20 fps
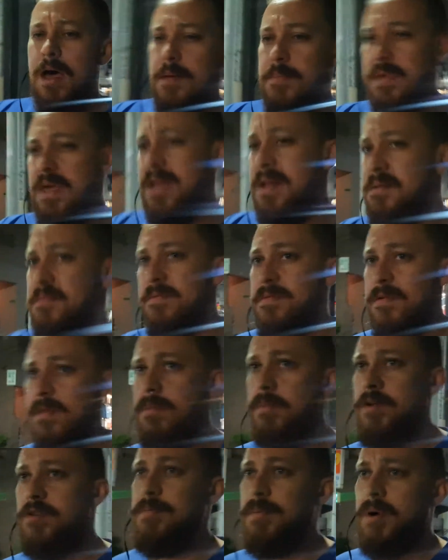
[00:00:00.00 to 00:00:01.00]
and for the
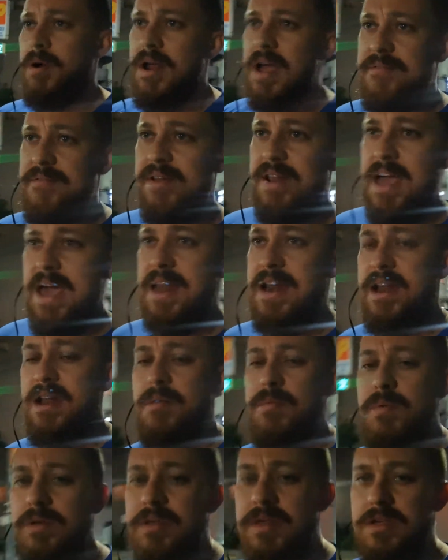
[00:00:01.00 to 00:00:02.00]
most part, I haven't had any
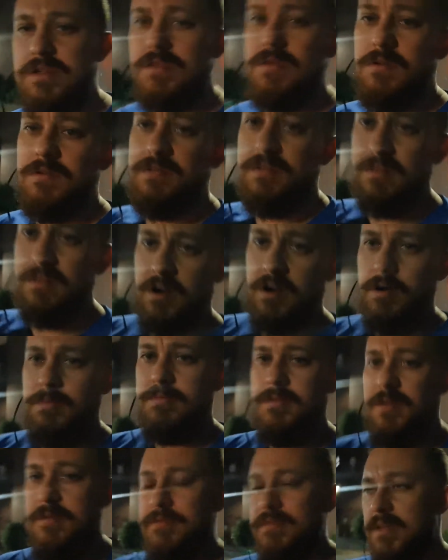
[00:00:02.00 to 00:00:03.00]
real issues in terms
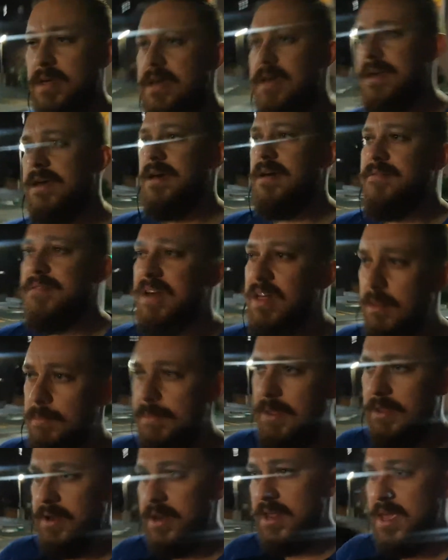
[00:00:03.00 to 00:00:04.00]
of like
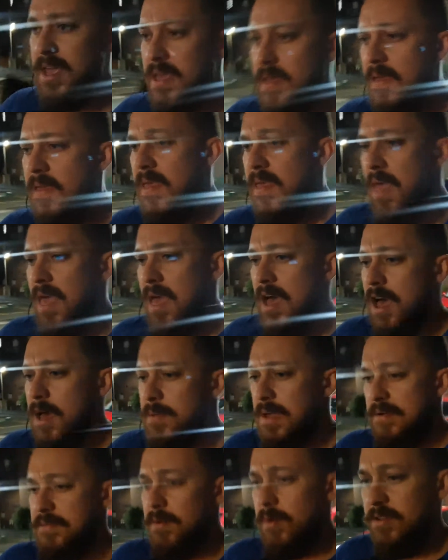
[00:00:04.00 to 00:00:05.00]
availability.
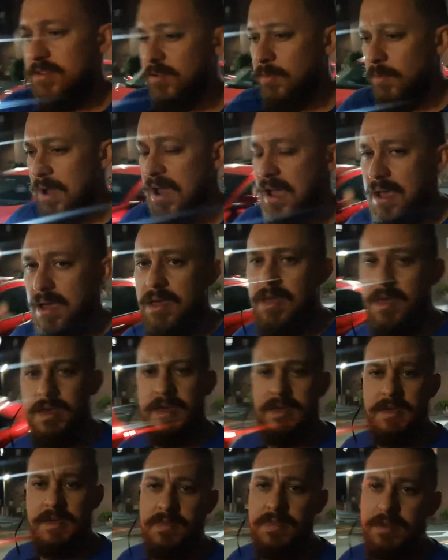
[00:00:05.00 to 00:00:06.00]
Every once in a while,
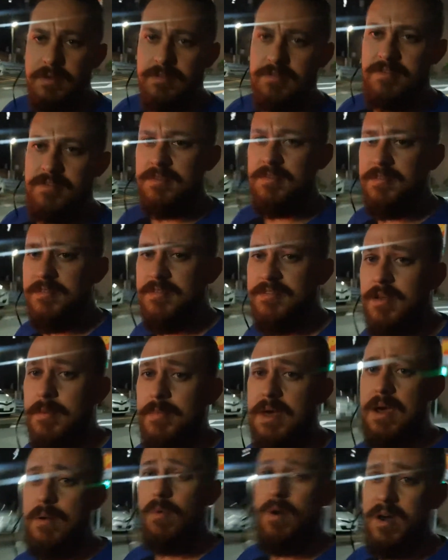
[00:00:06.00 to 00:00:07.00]
something
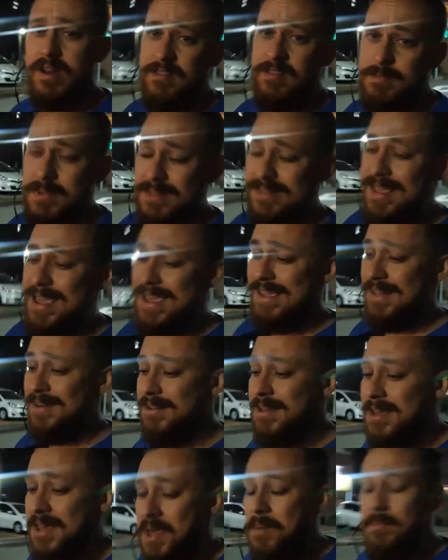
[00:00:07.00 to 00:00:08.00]
I want has been taken.
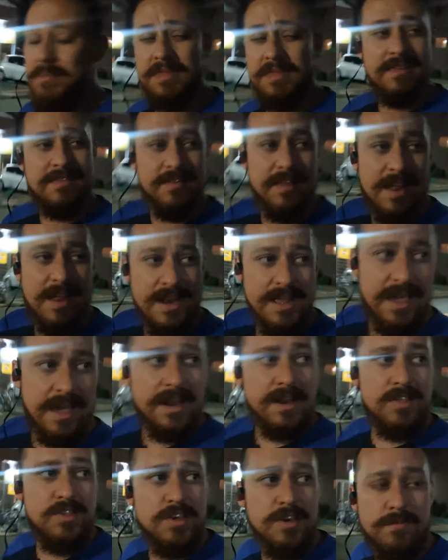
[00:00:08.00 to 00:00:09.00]
That's any kind
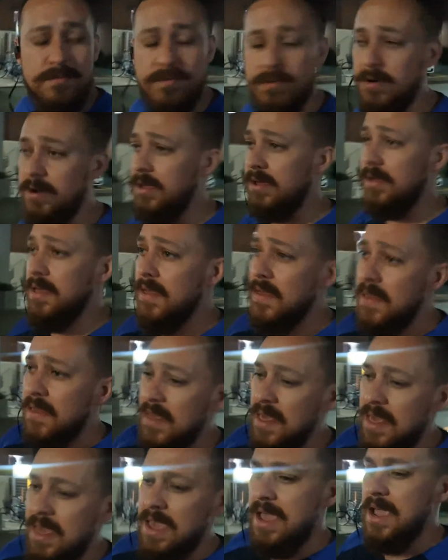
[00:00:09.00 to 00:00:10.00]
of gym for you,
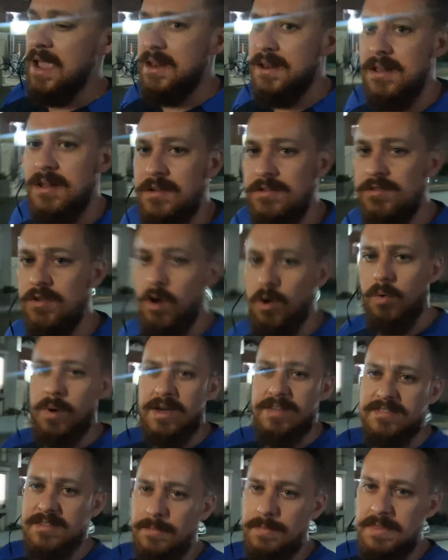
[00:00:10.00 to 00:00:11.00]
and there's always
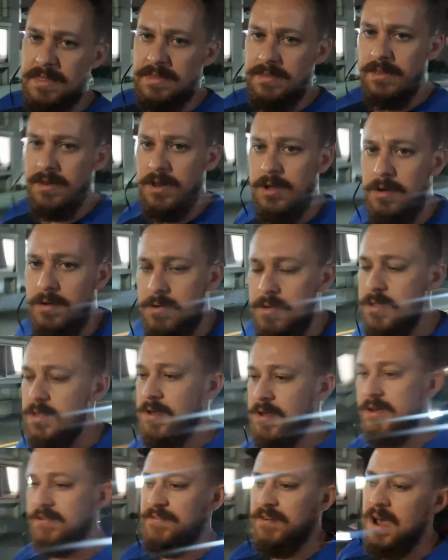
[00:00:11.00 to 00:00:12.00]
something to do you
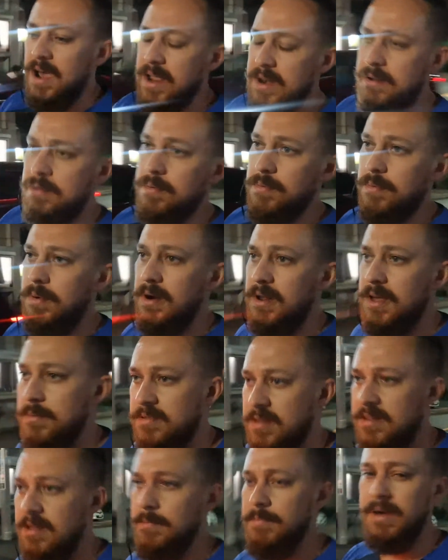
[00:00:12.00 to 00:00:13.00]
can find when it comes to
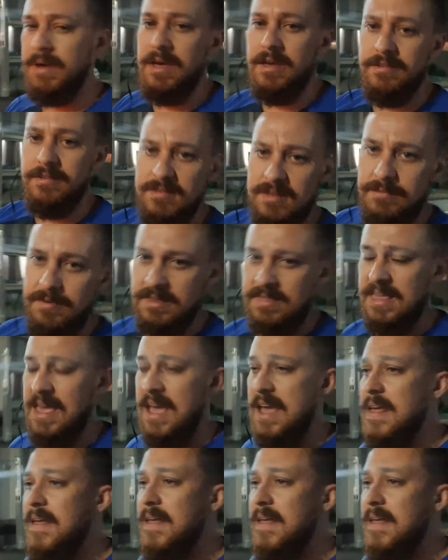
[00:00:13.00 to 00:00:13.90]
dumbbells and stuff like that.